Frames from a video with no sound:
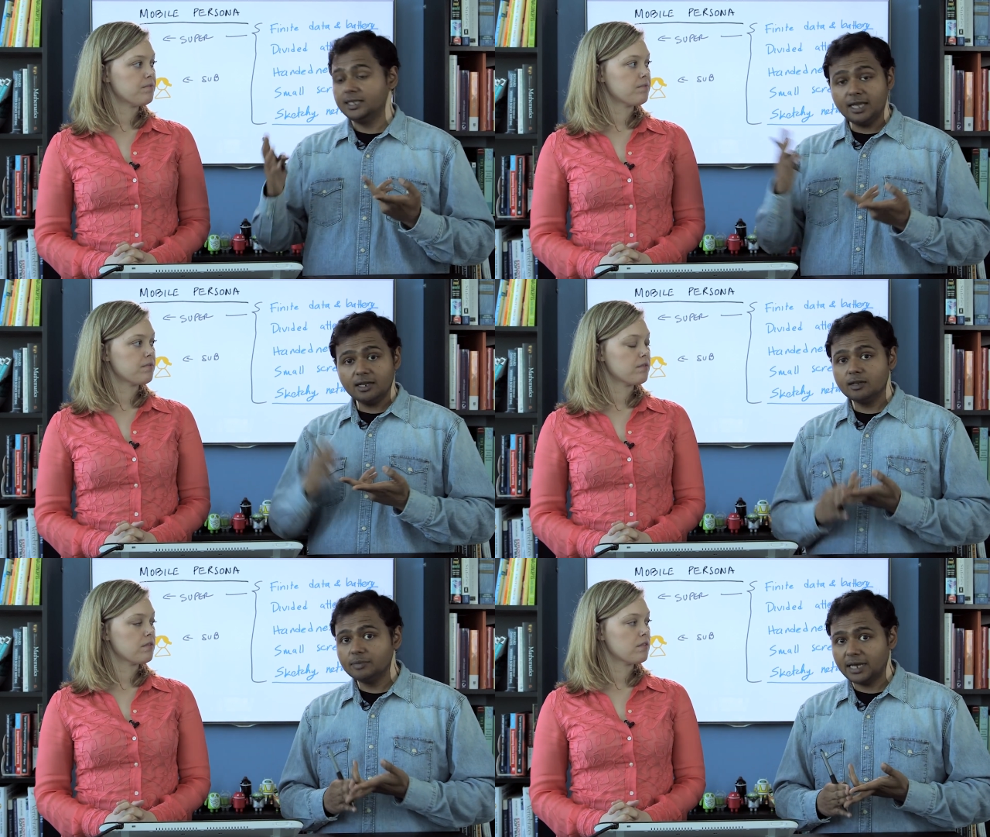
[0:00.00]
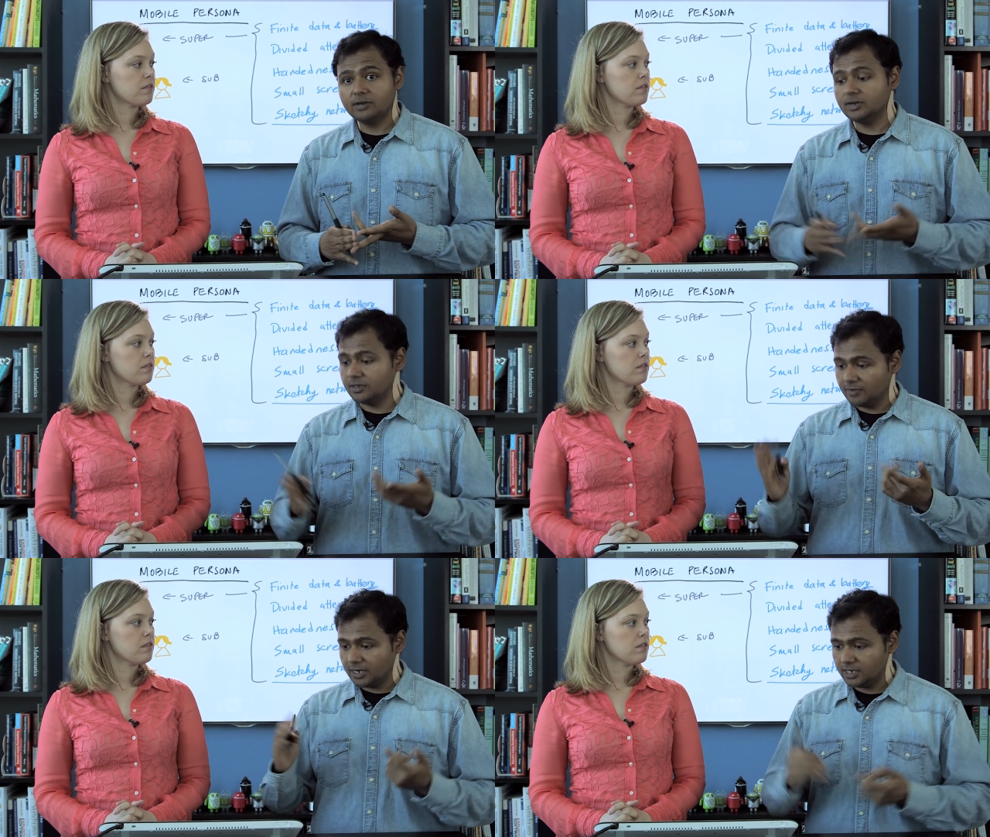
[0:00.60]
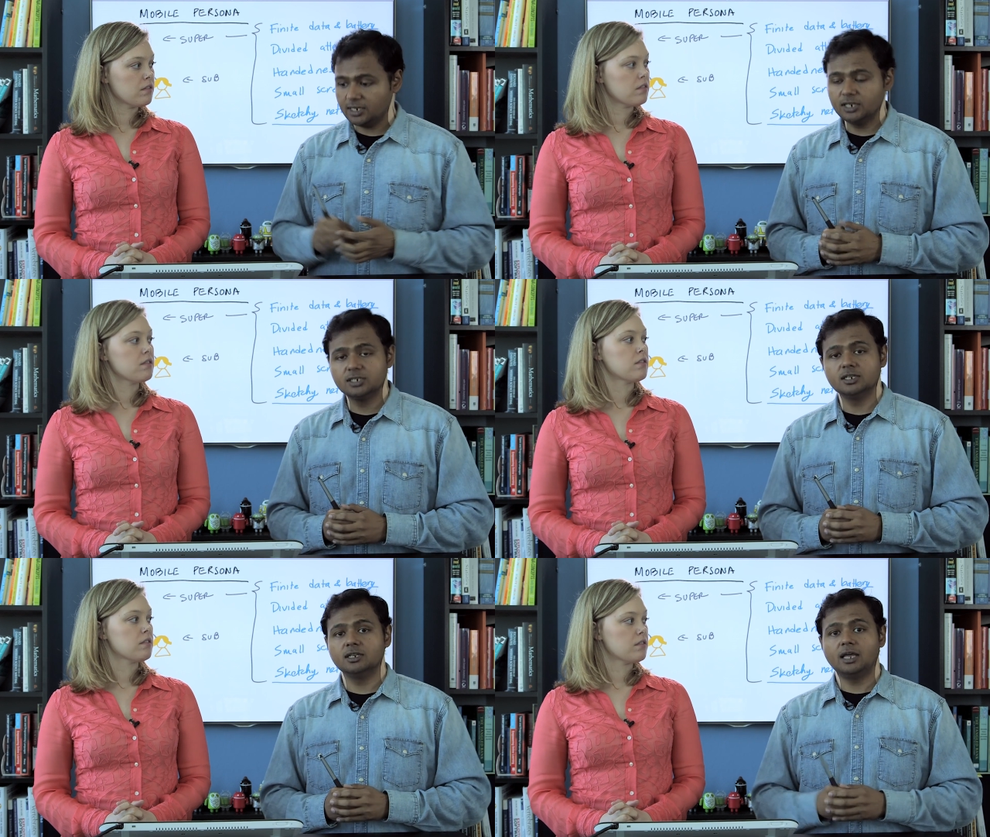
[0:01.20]
Speaker 1: data and battery, divided
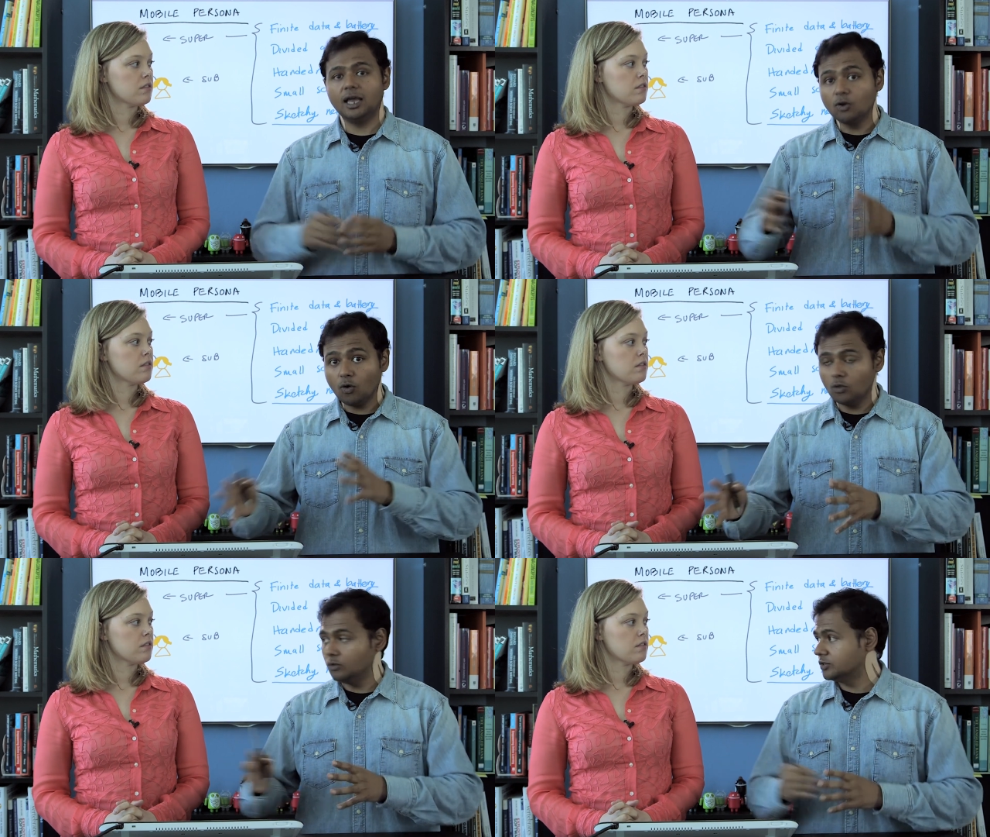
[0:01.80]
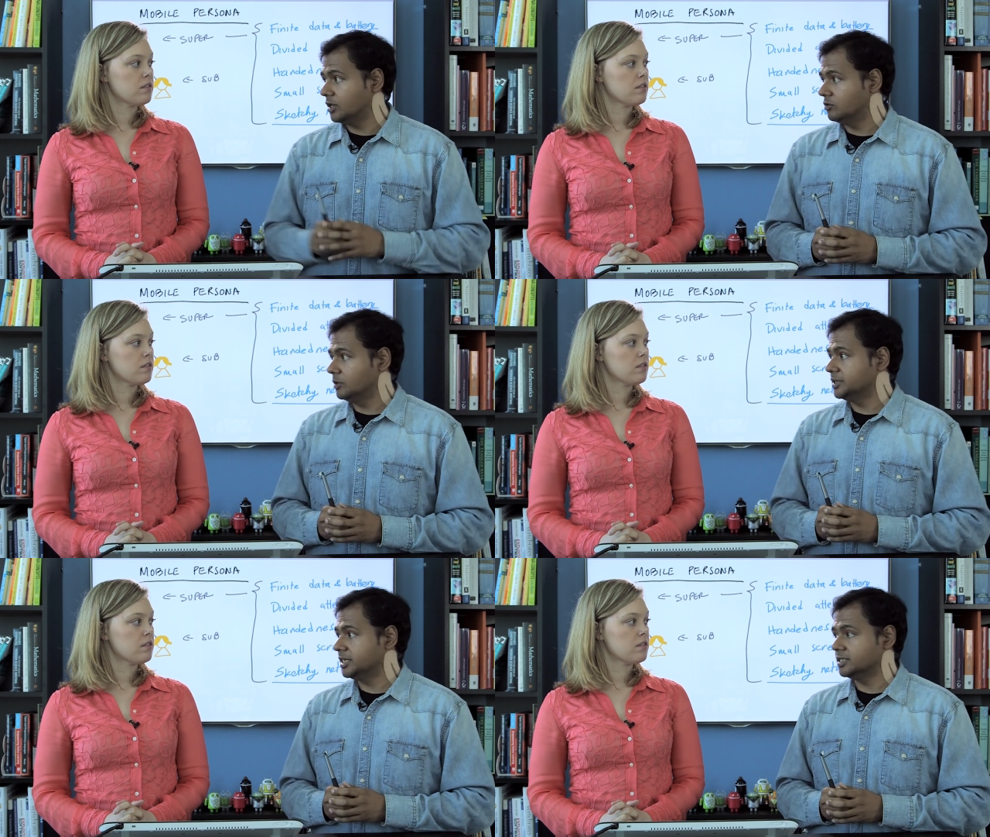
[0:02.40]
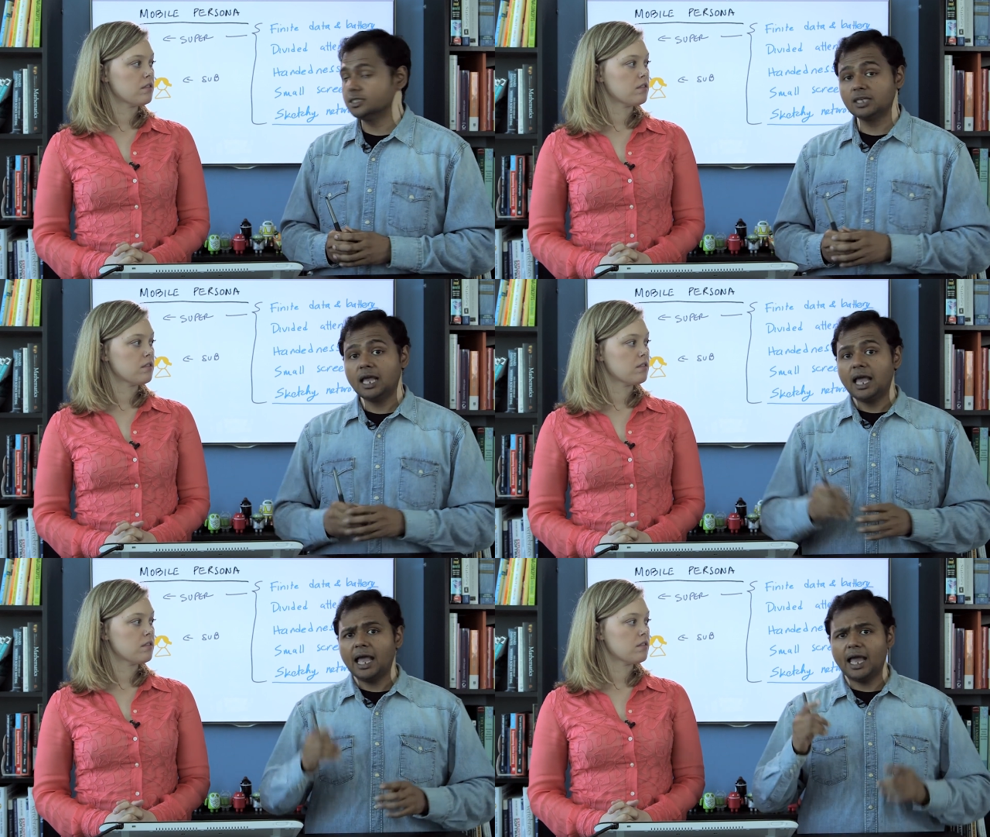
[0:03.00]
attention, and all those other limitations.
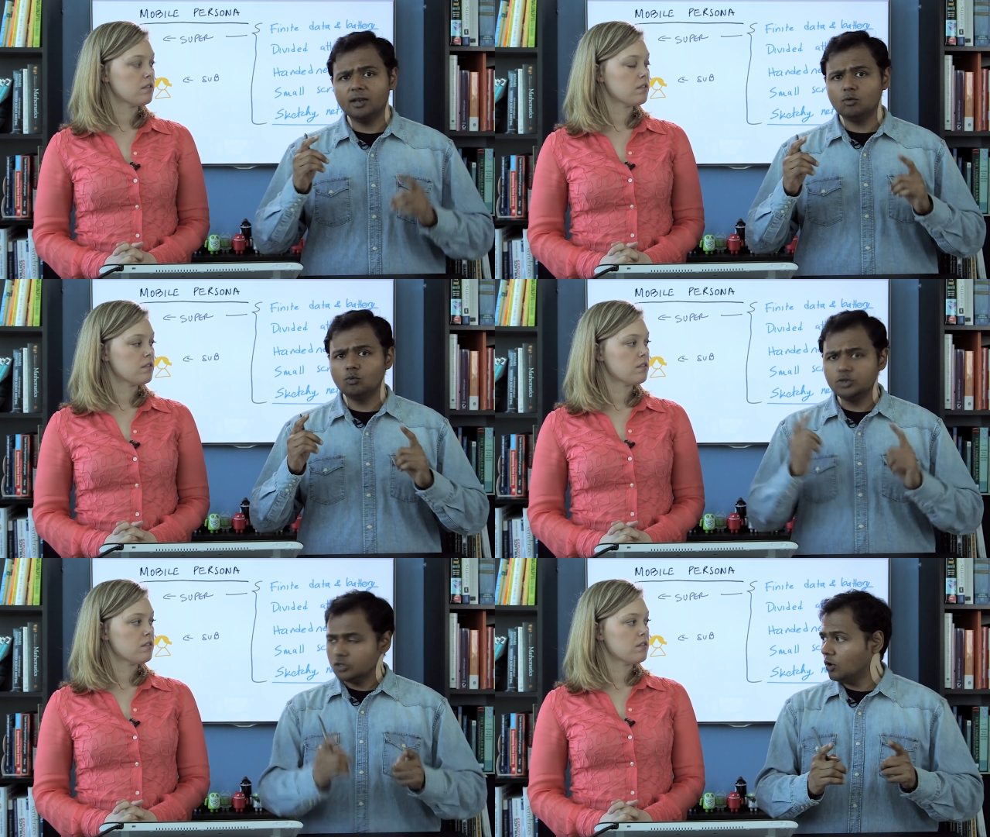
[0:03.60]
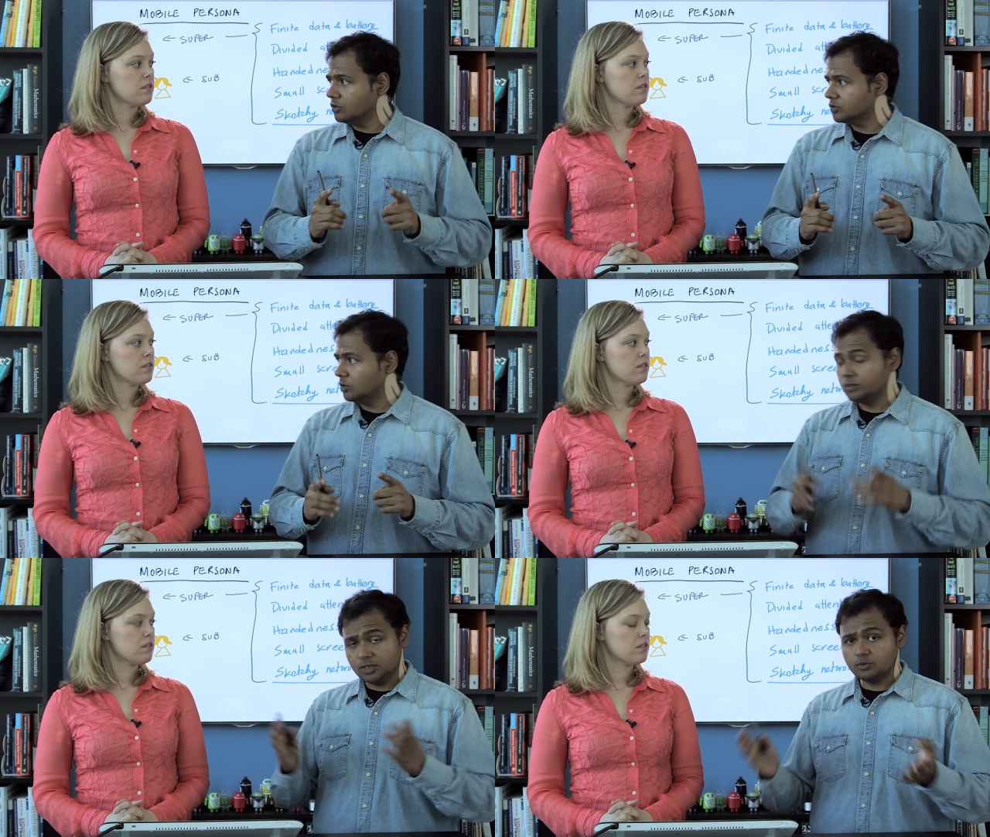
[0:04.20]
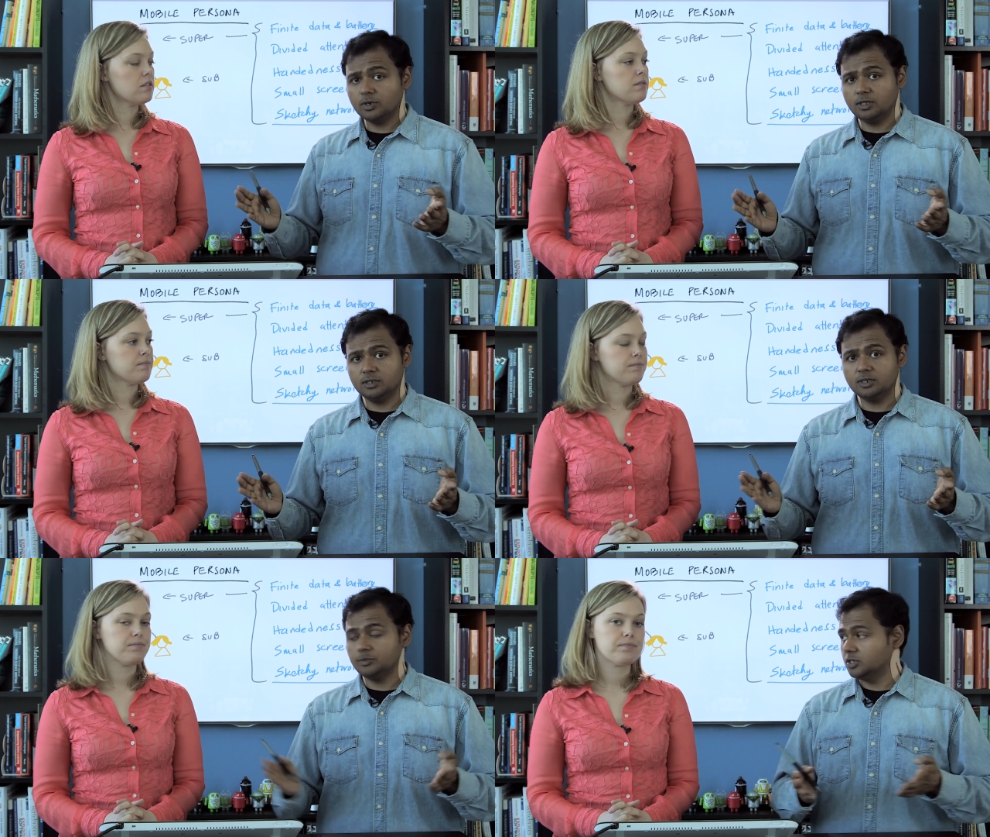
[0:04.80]
And we should also, since we're
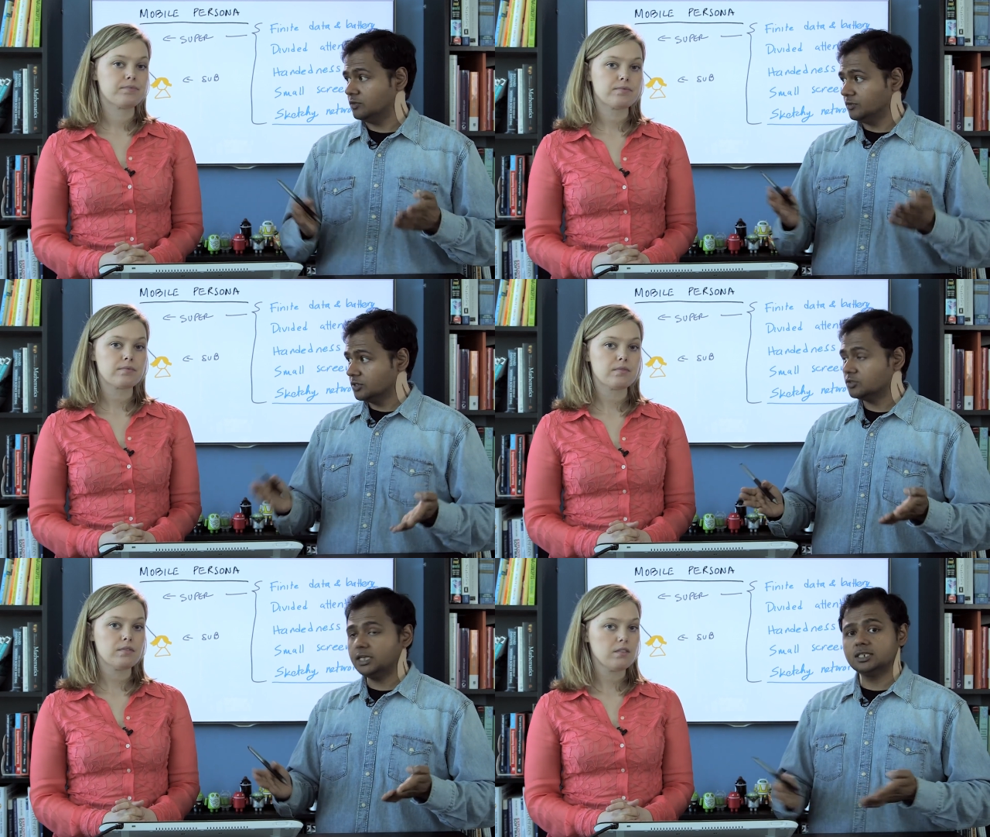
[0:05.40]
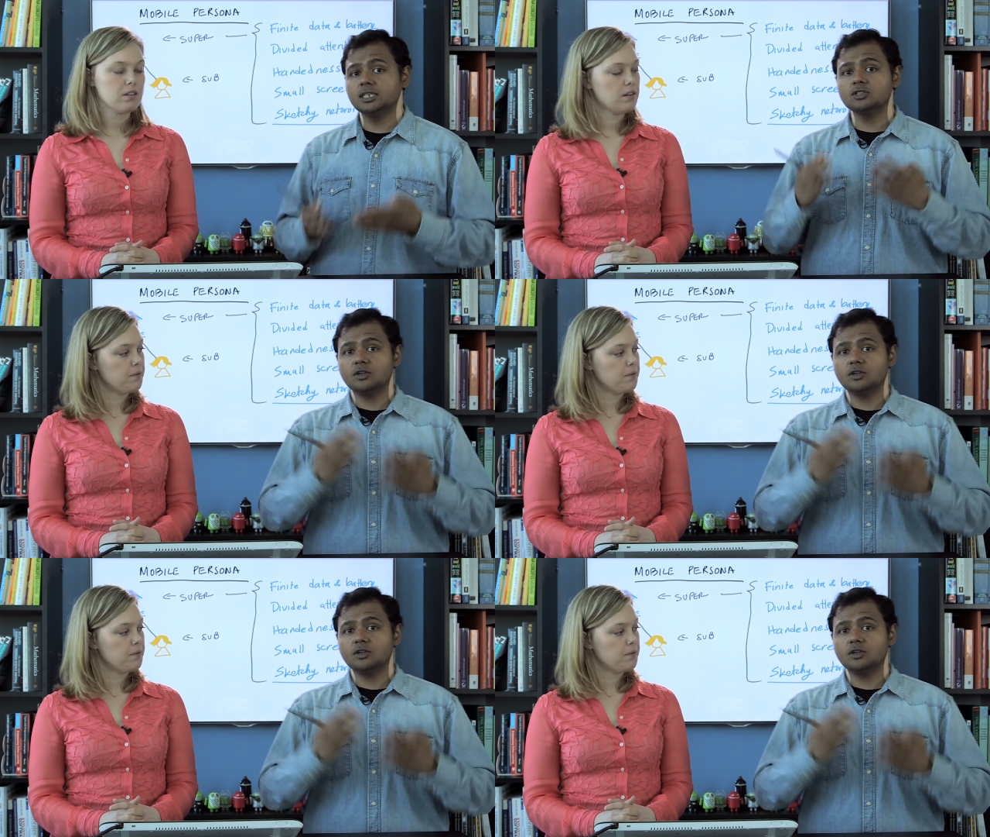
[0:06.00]
in the subject of constraints, let's